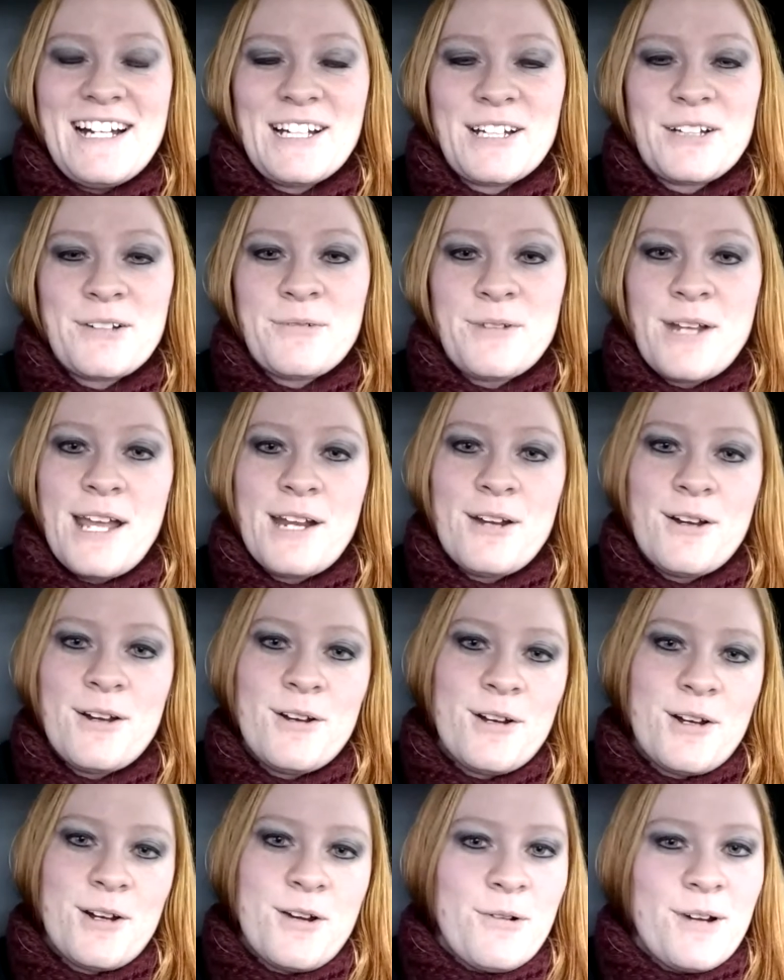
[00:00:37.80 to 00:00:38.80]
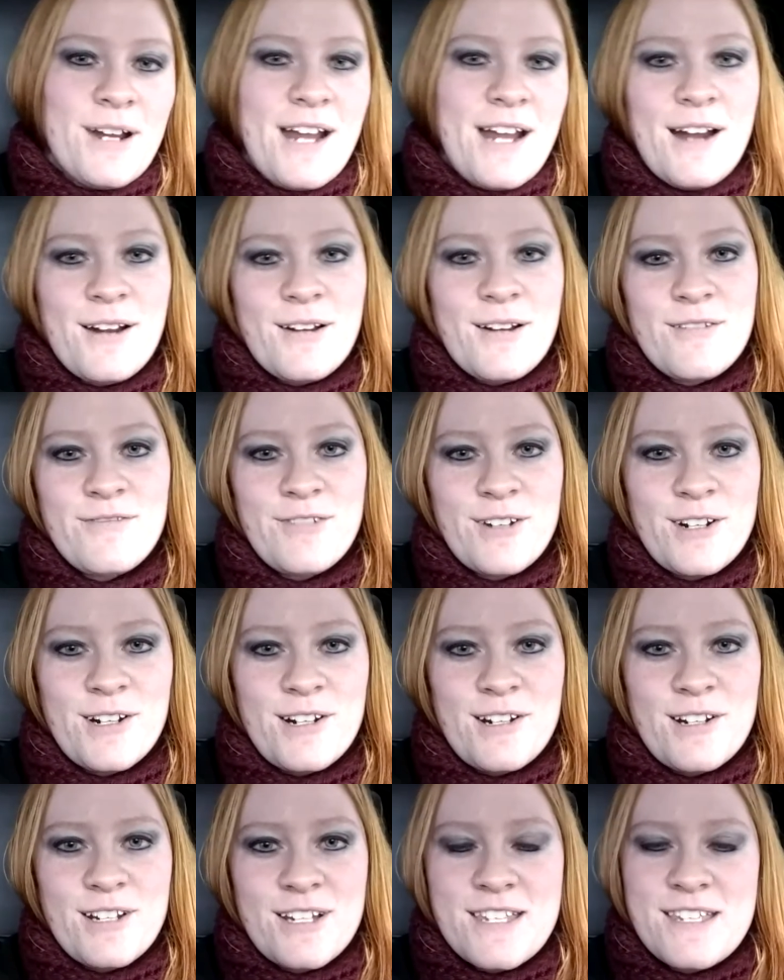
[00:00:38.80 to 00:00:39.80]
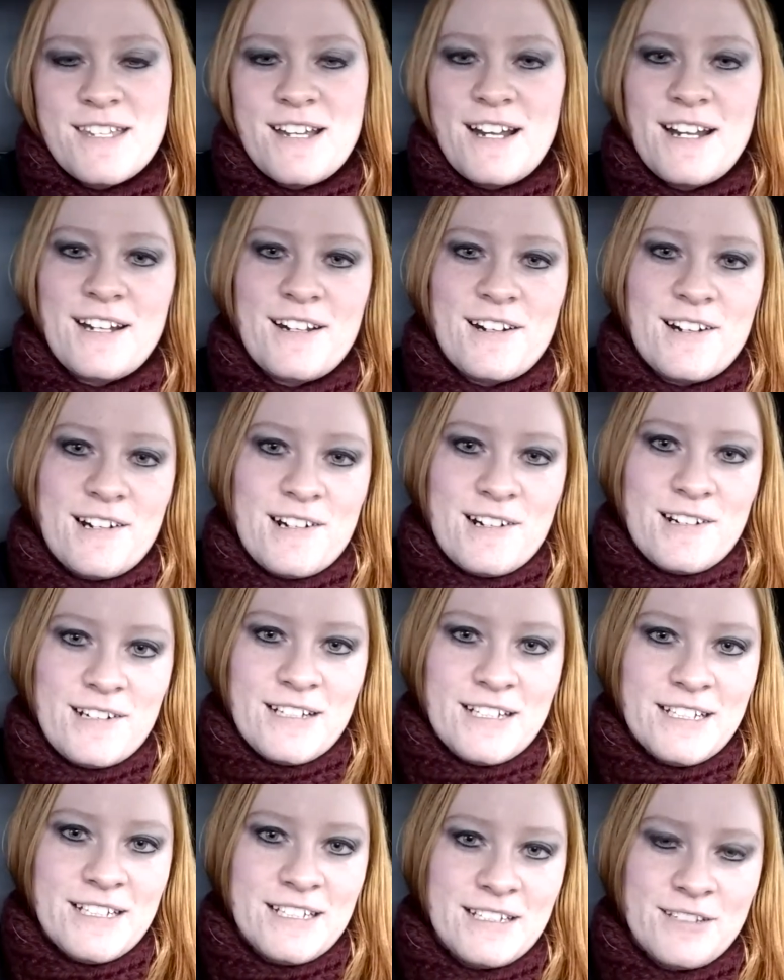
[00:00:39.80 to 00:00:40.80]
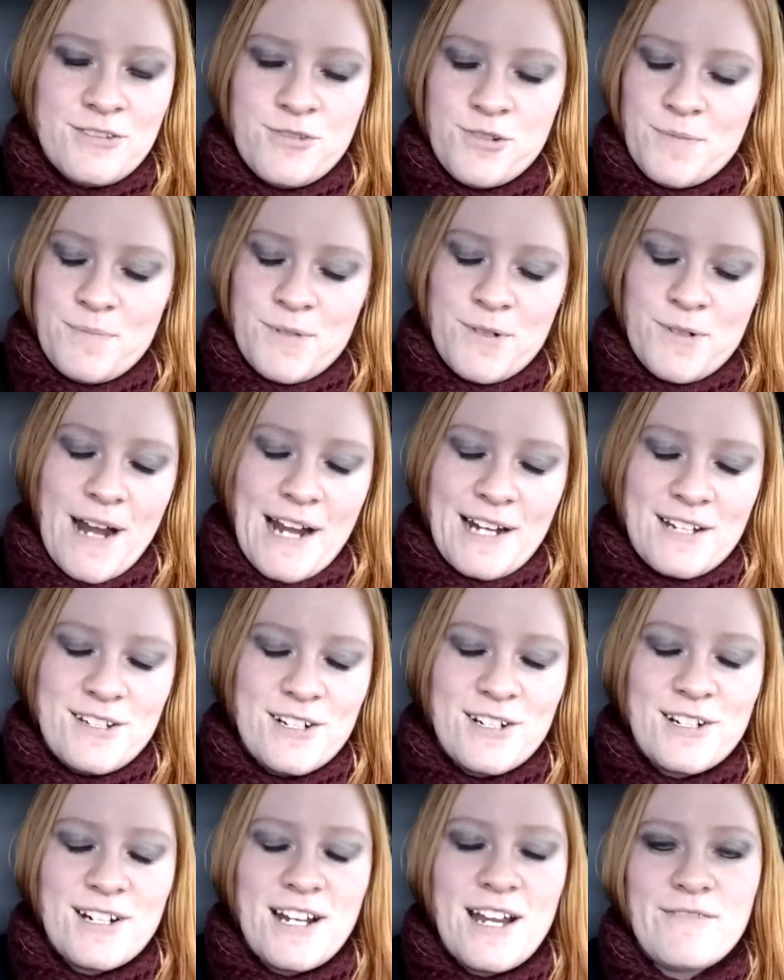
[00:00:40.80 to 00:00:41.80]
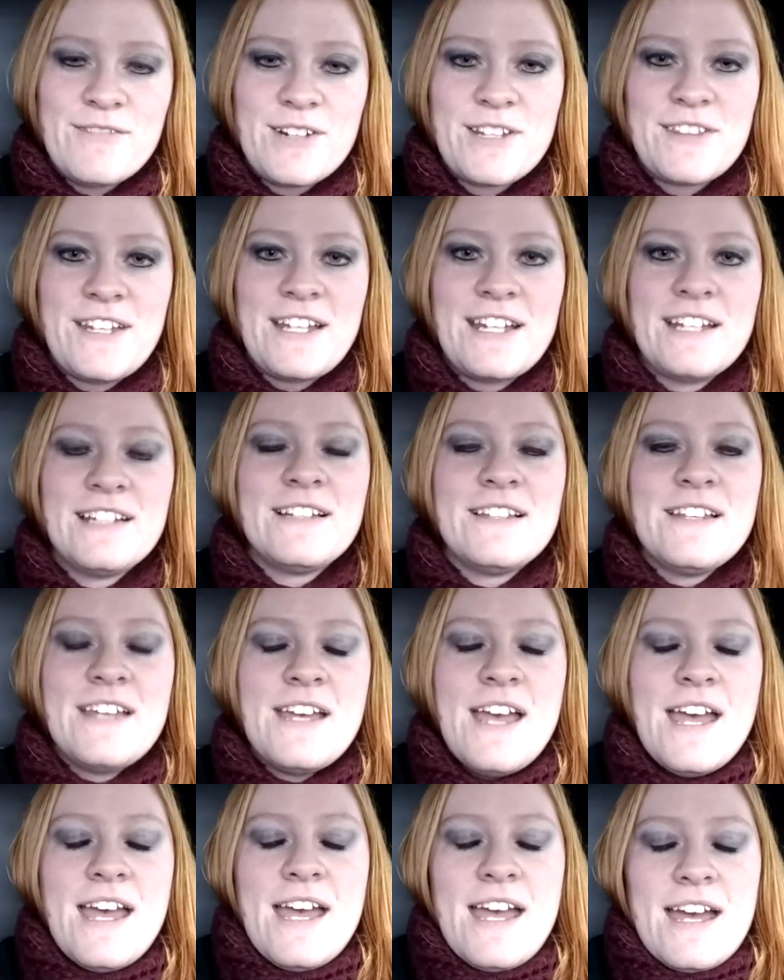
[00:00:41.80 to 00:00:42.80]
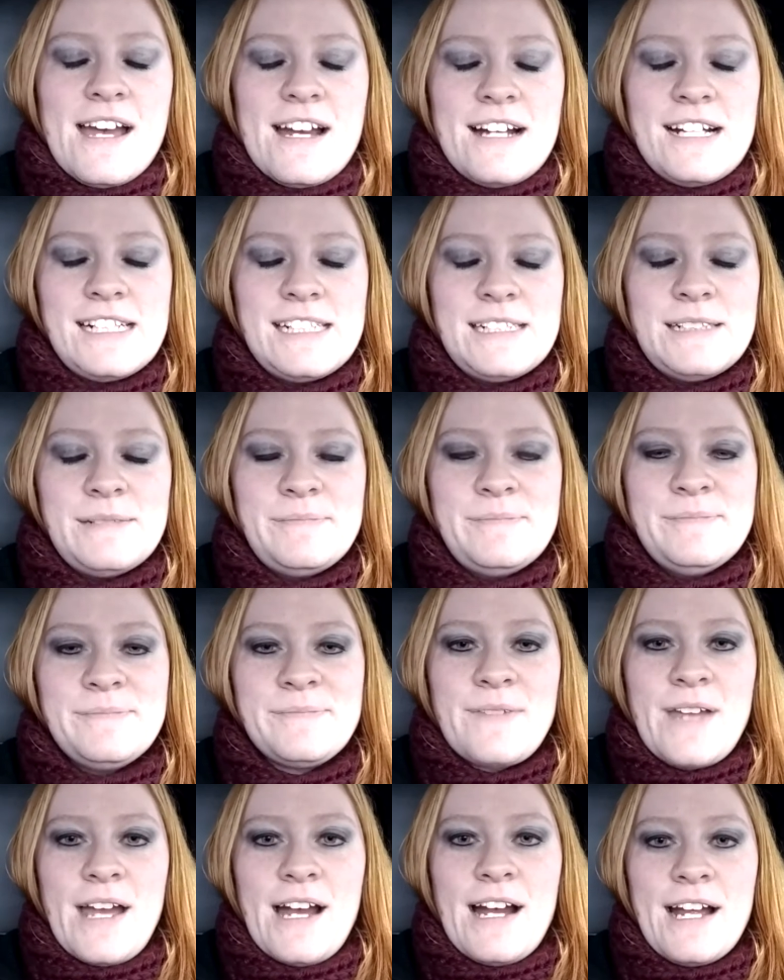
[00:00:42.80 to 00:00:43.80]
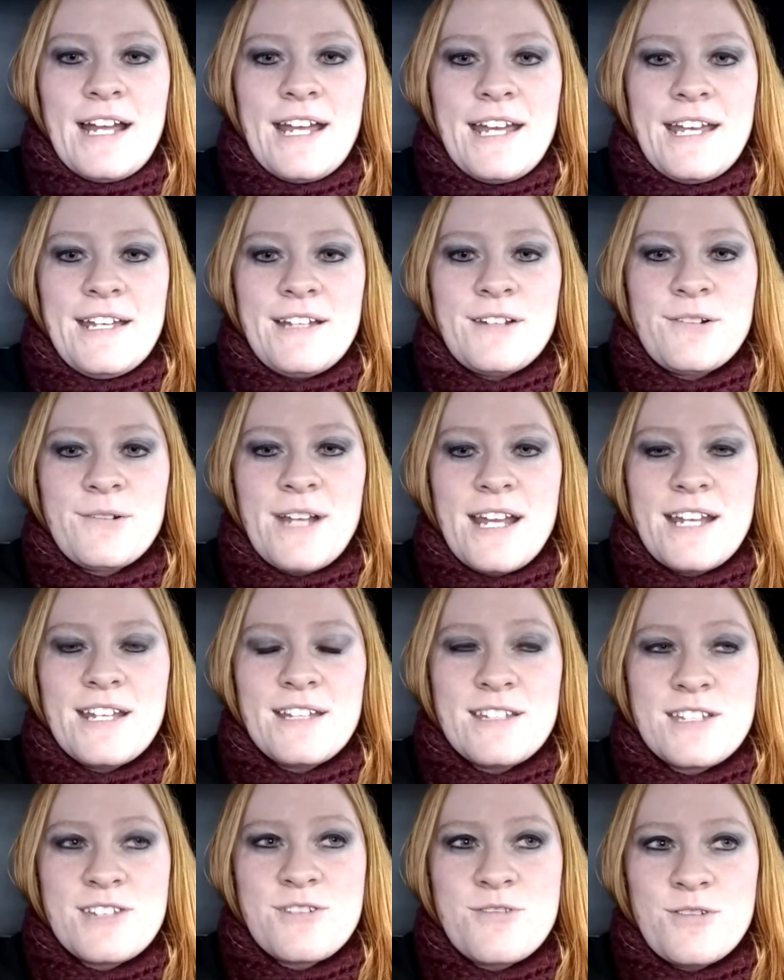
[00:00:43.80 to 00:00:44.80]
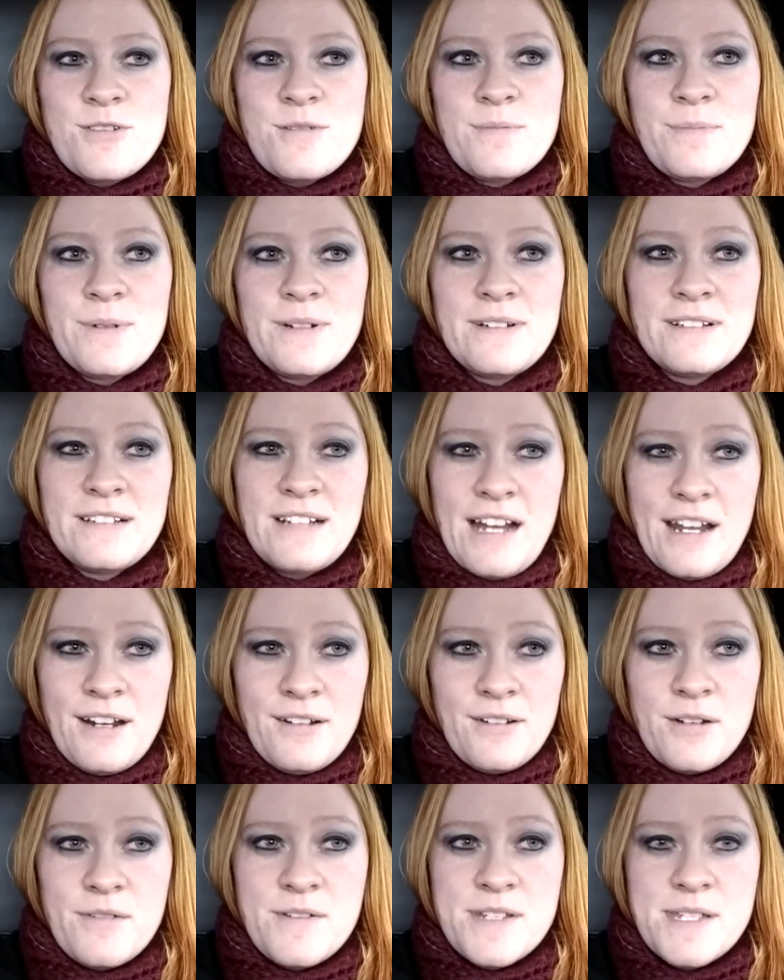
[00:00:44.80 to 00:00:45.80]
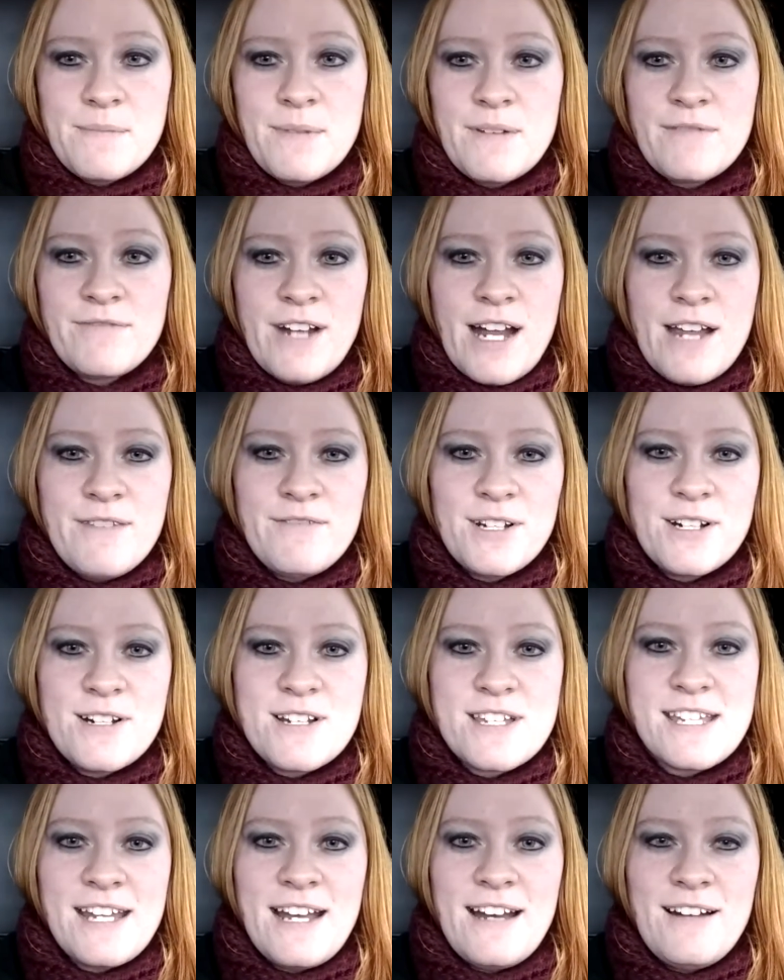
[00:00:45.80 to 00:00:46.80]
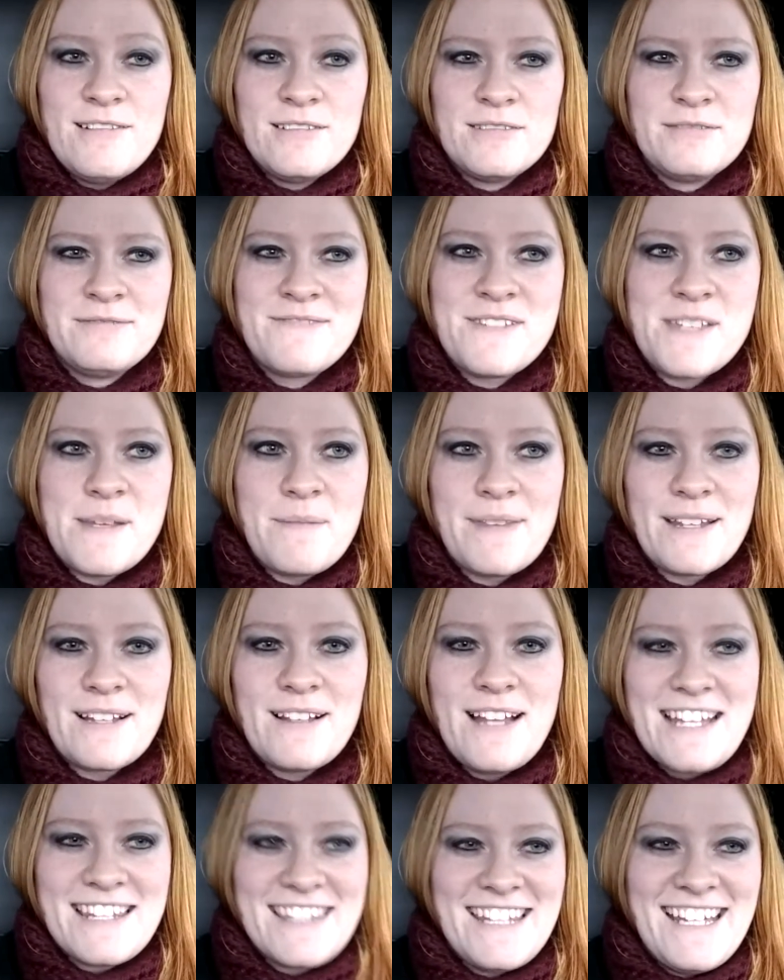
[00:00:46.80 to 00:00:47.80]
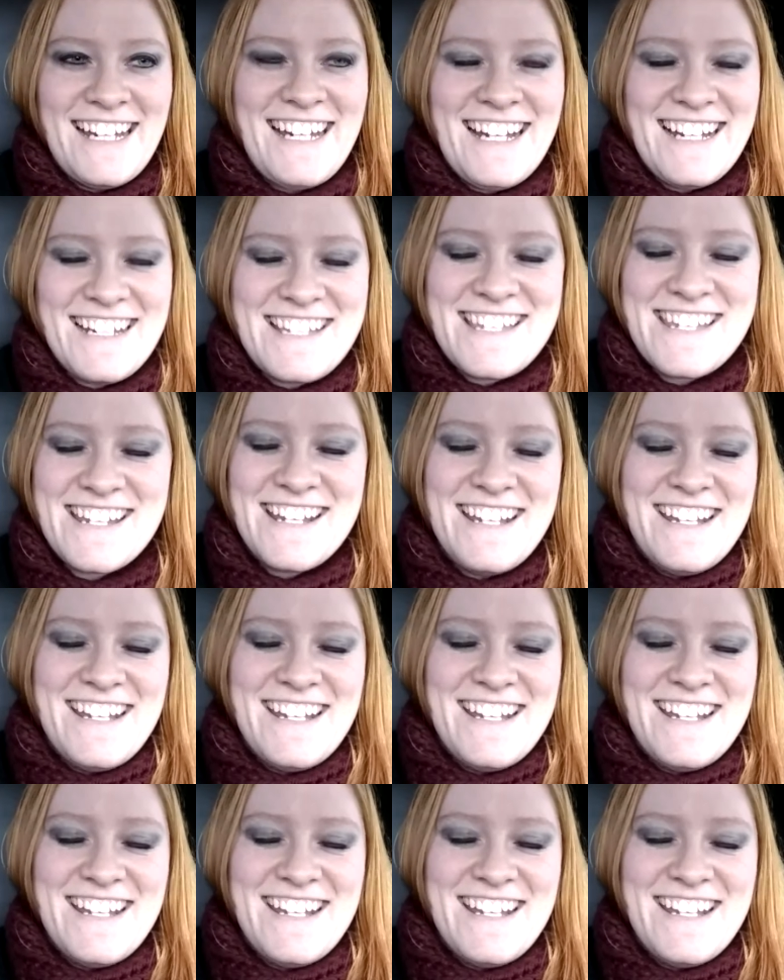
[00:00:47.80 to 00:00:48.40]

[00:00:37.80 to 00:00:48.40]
creator, choreographer, designer, troupe director, everything. I created this troupe, I don't know, has it been 5 years now? Something like that.